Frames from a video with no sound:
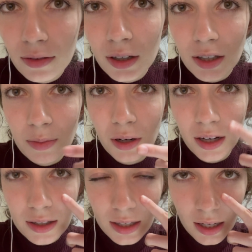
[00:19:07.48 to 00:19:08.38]
ever
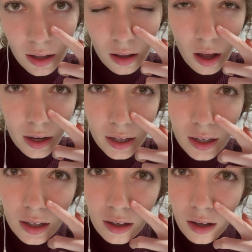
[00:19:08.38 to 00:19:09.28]
experience any
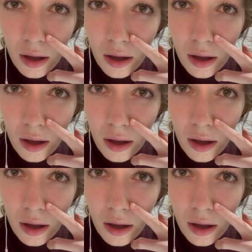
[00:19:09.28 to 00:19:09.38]
clogging